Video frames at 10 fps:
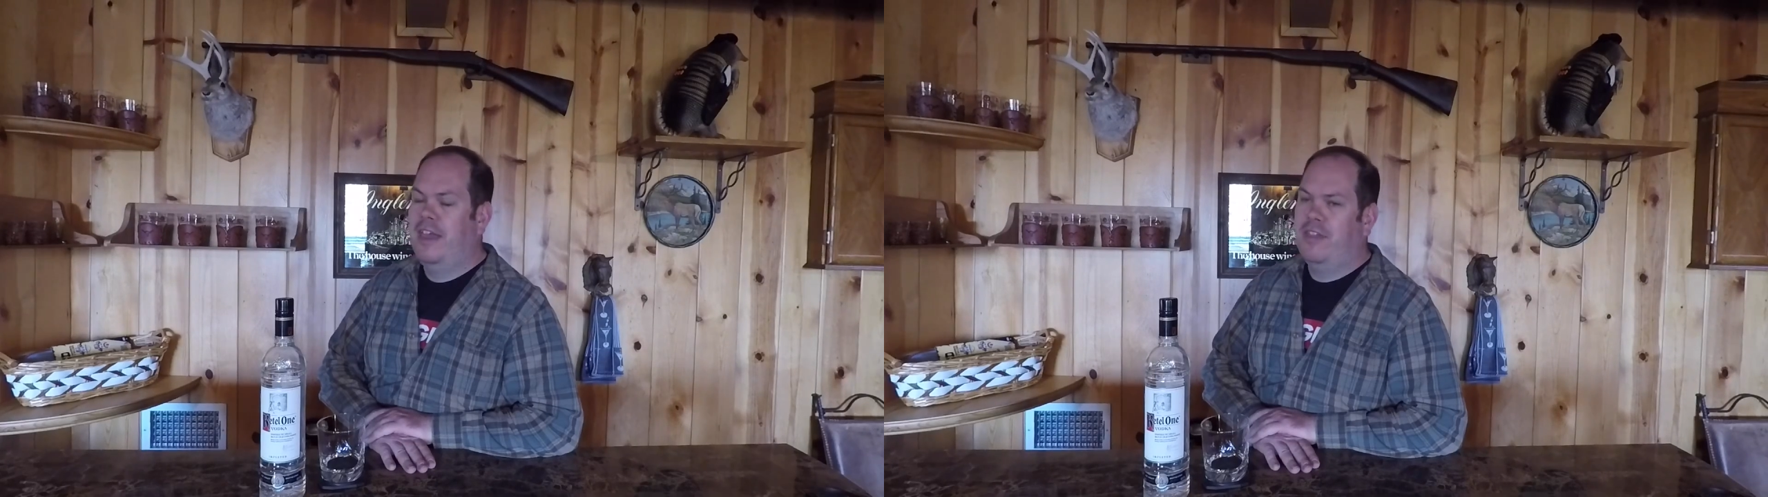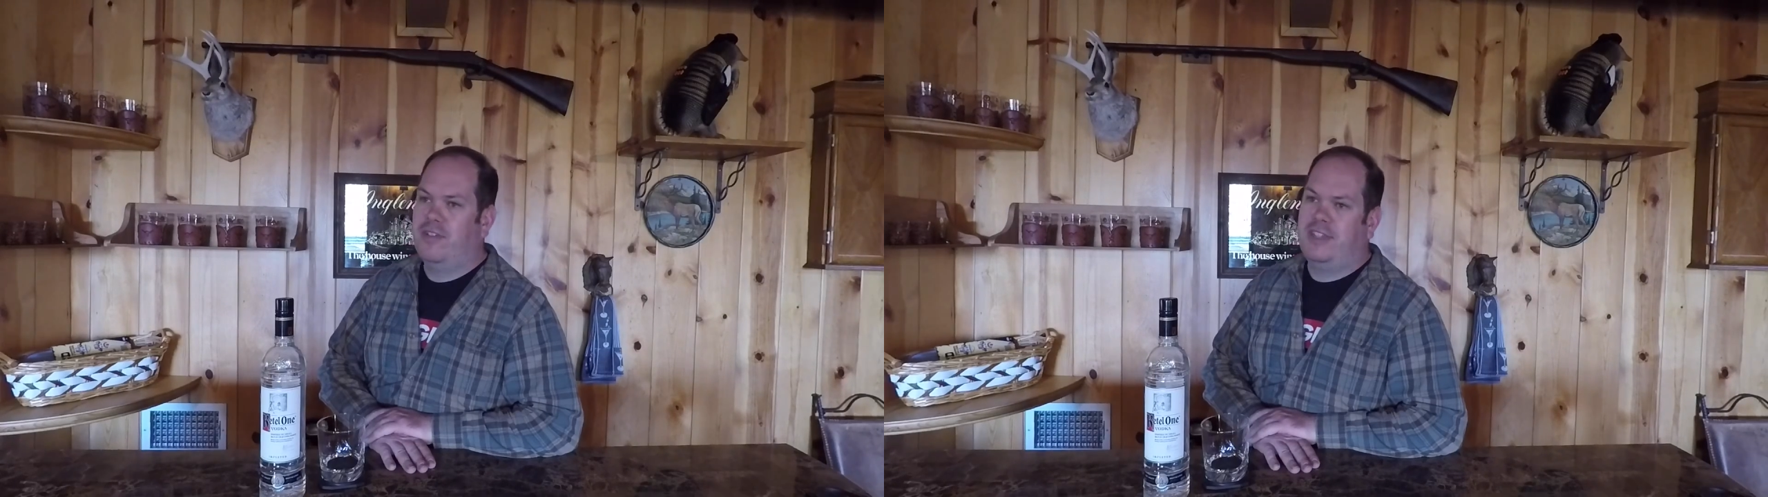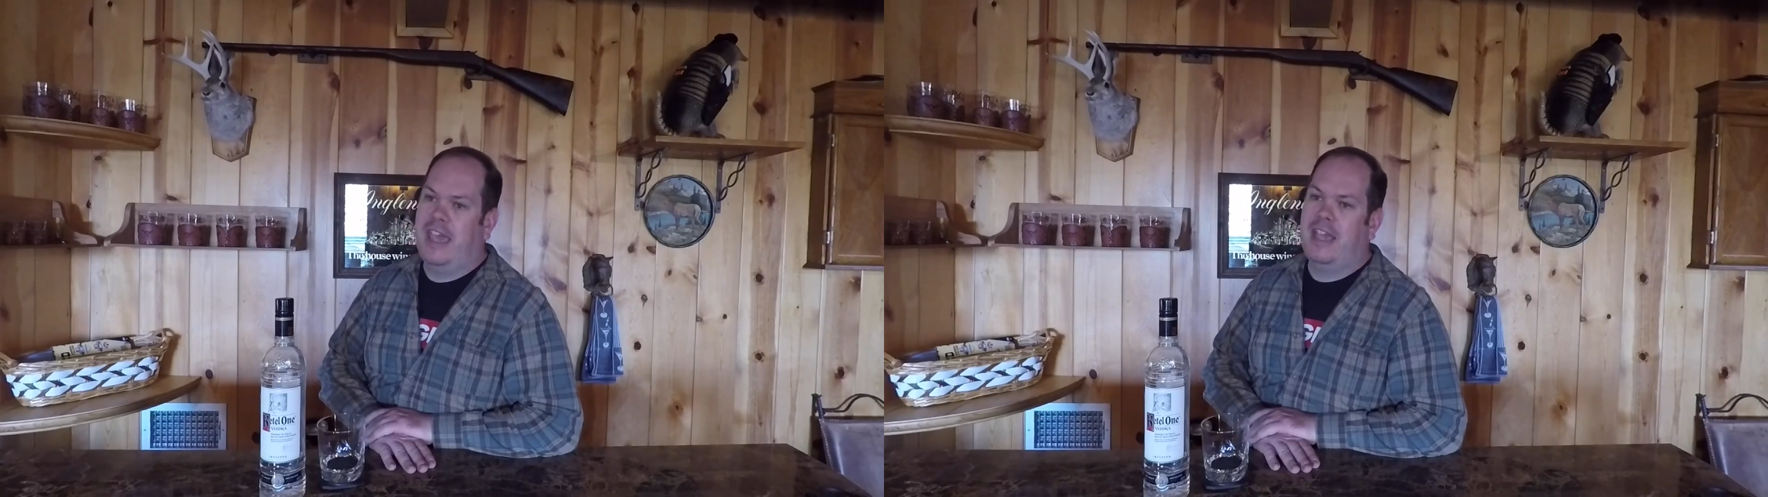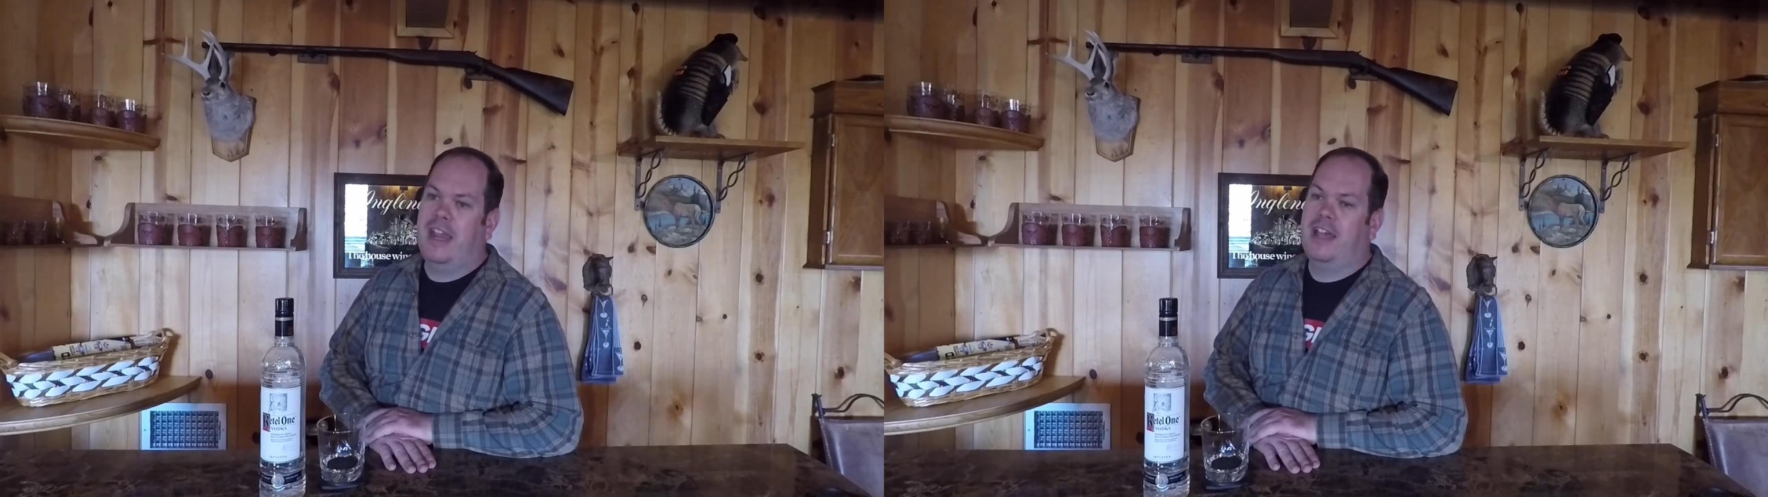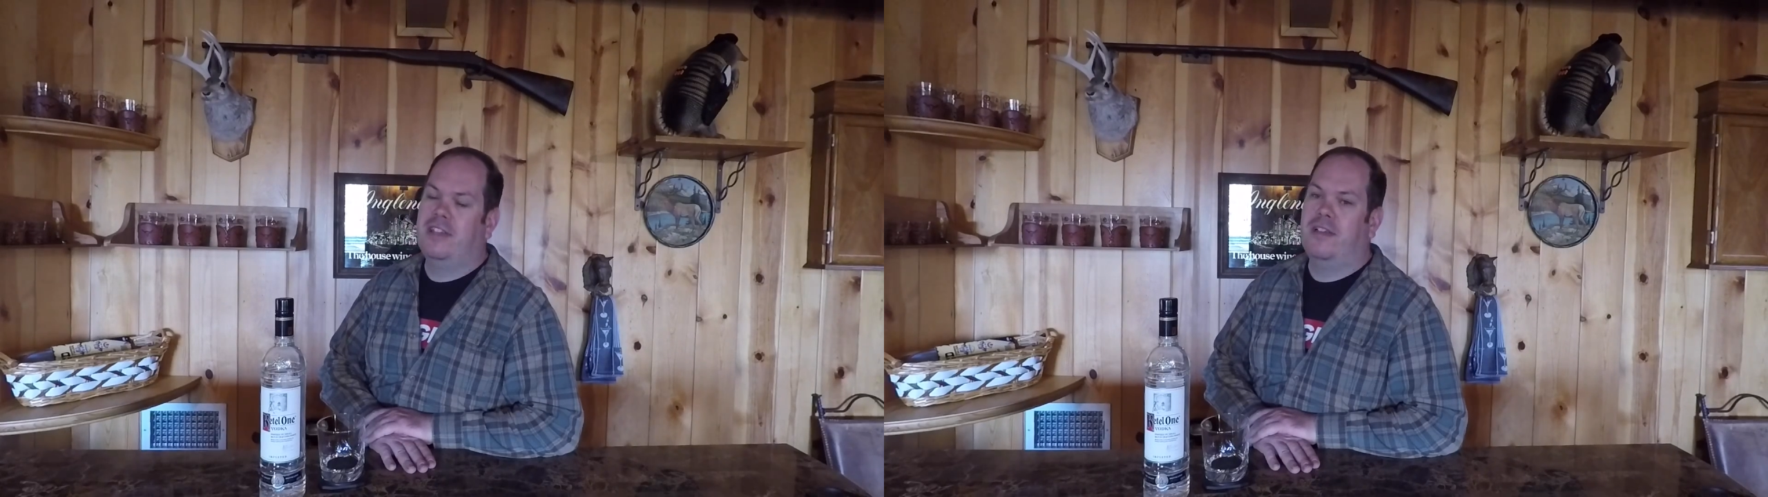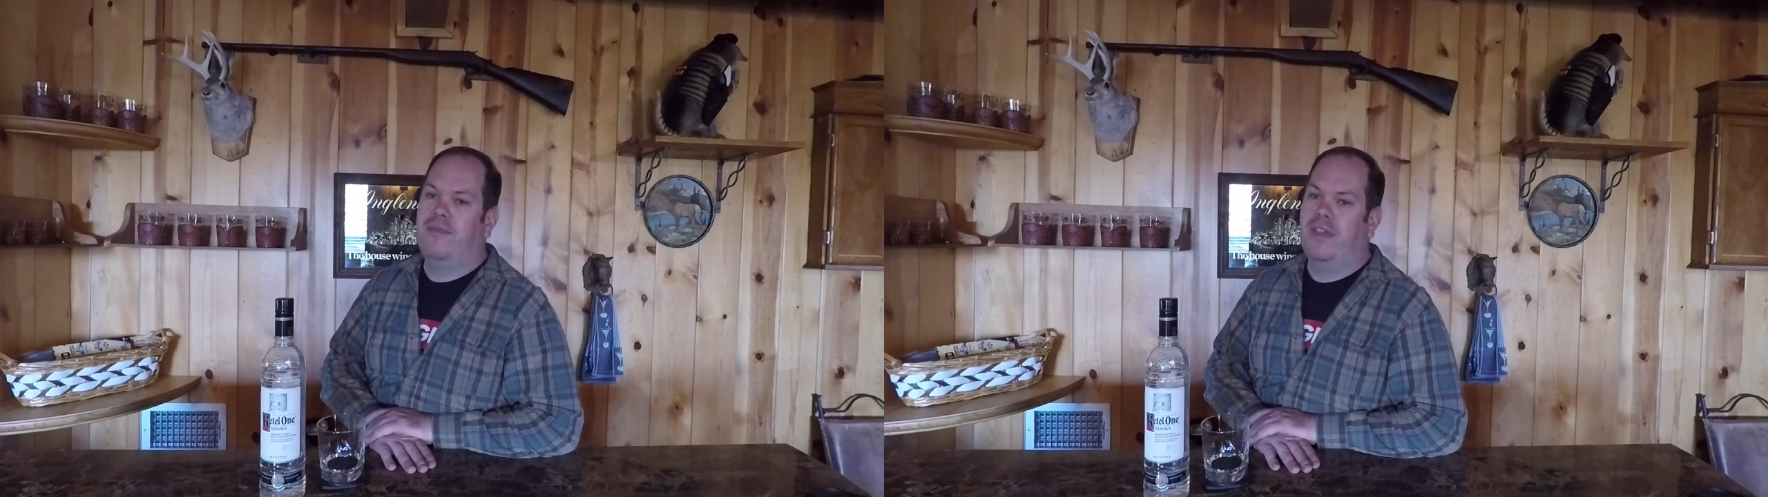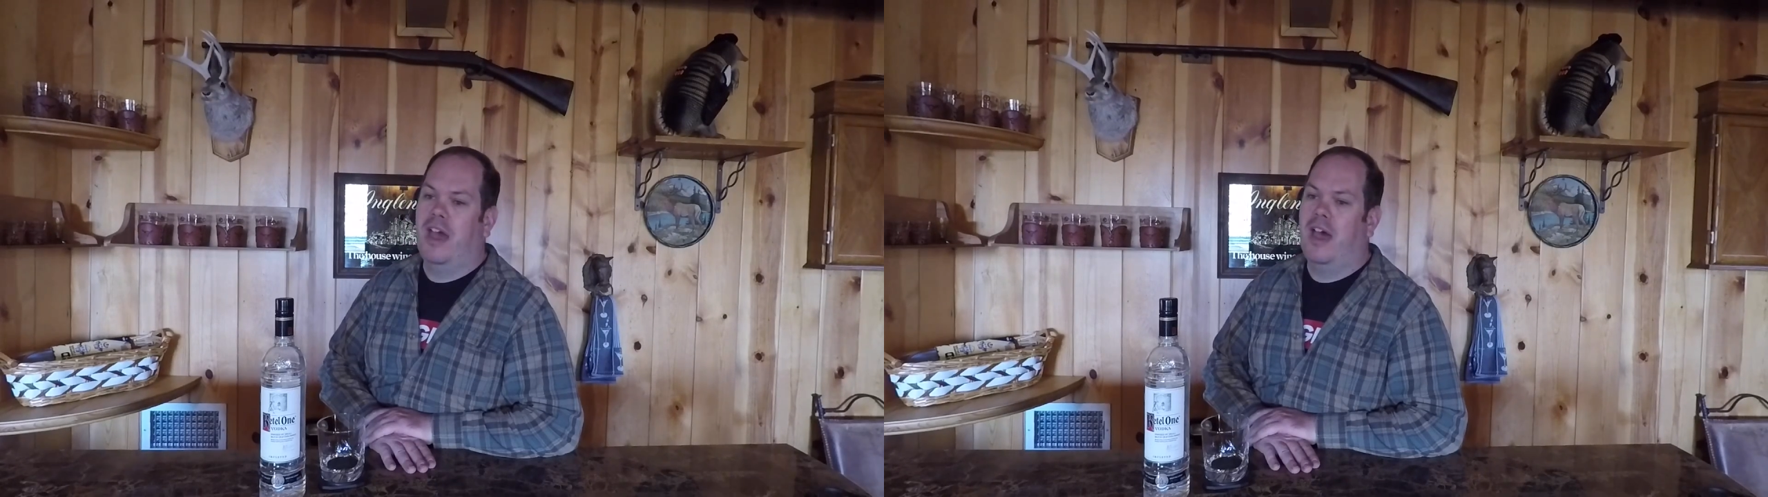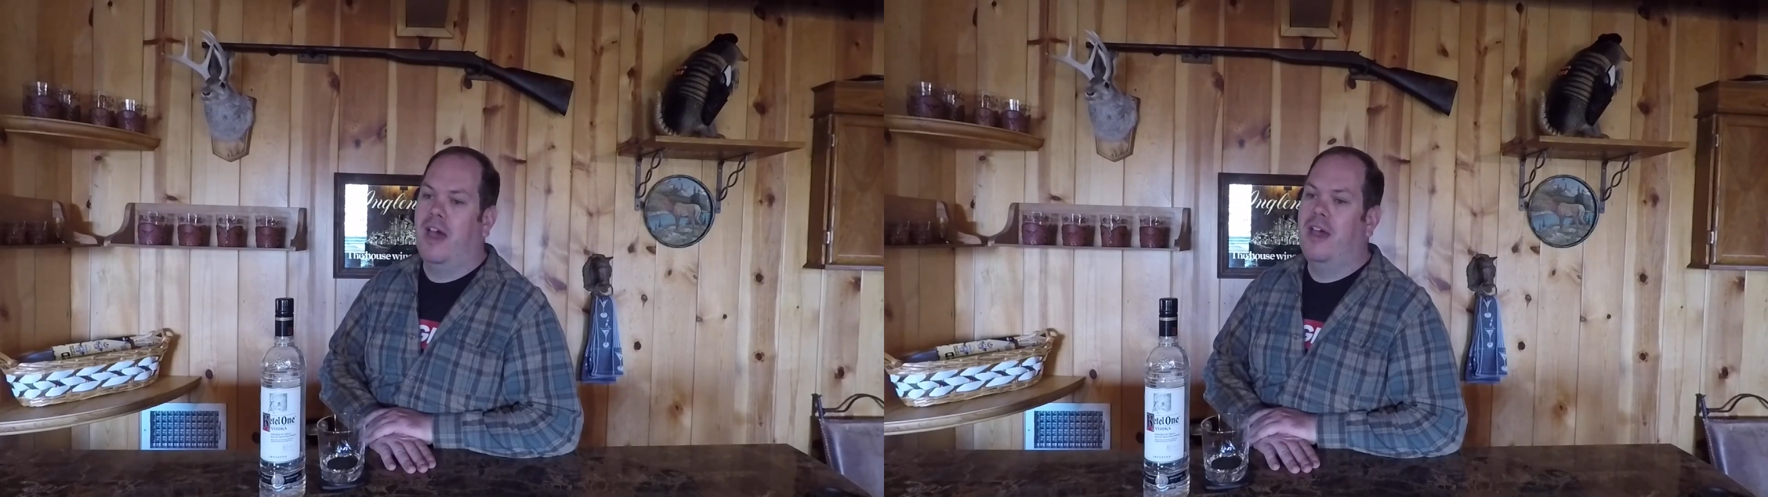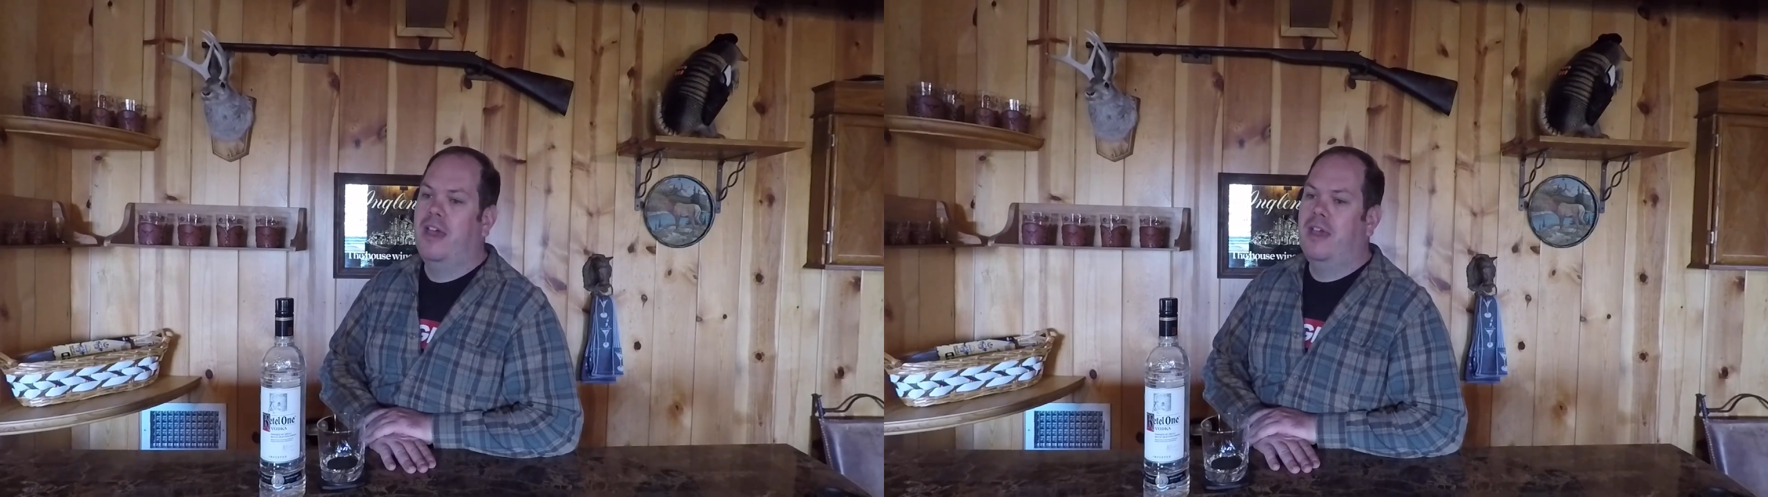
They're saying it has a